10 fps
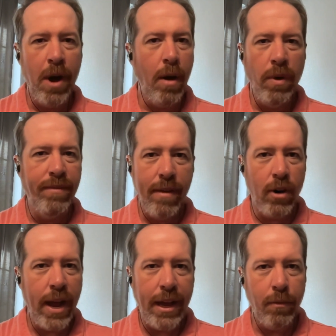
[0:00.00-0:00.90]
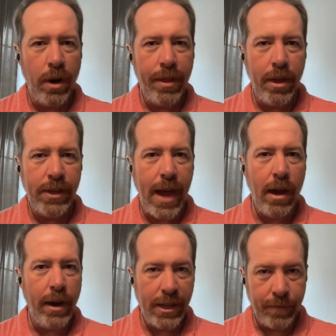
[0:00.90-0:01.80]
we've never handed one of those
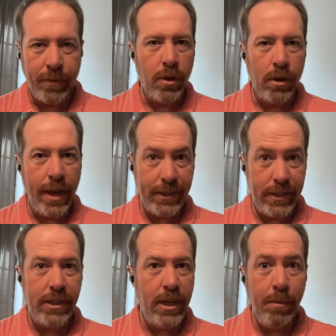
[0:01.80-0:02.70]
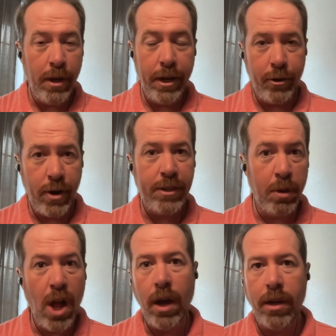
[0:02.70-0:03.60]
out as a full 16 million address
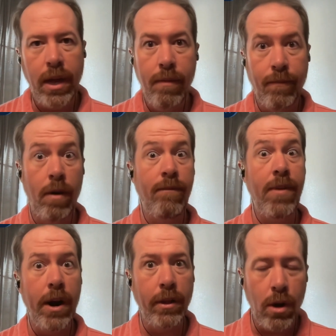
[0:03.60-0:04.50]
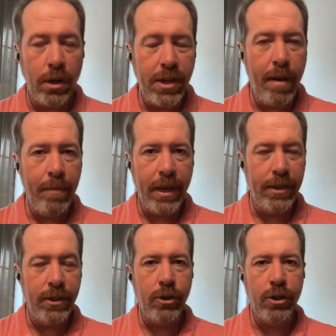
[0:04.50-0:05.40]
block, for a very long time because
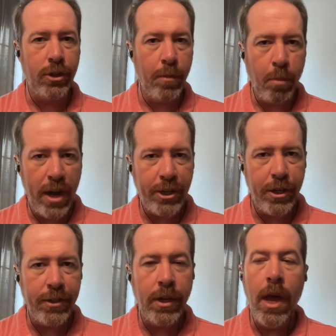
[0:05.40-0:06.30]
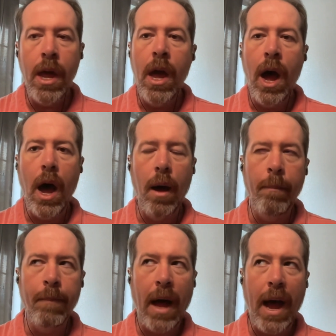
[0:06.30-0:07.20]
they're just so precious.
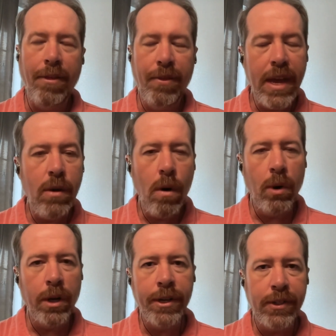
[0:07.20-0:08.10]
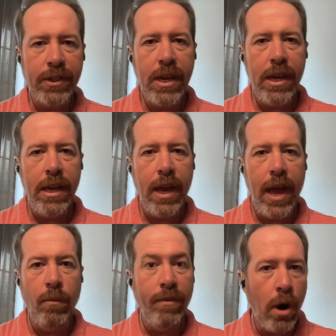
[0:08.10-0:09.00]
I think what we're going to see,
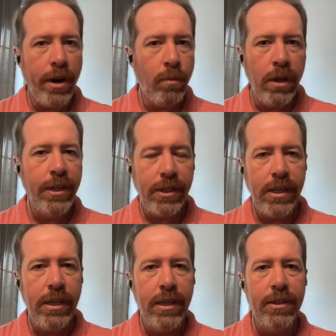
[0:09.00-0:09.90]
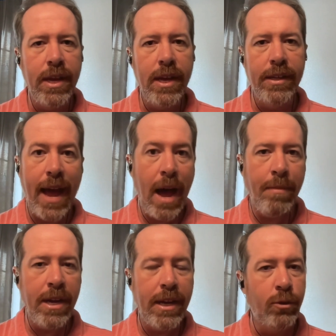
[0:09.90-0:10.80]
and we've already really seen this, is
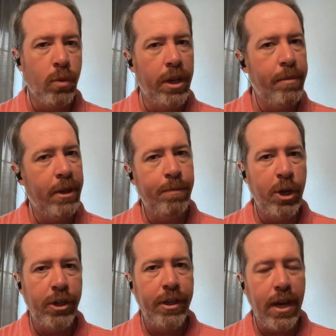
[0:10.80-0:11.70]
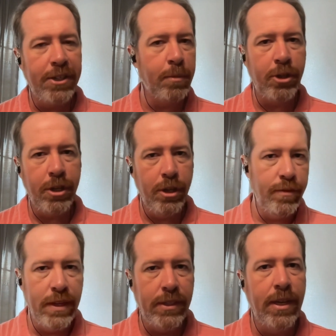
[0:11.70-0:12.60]
APNIC has really been pushing customers to use
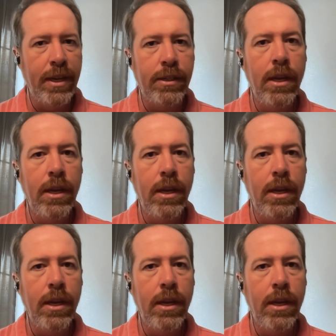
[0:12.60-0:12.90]
V6.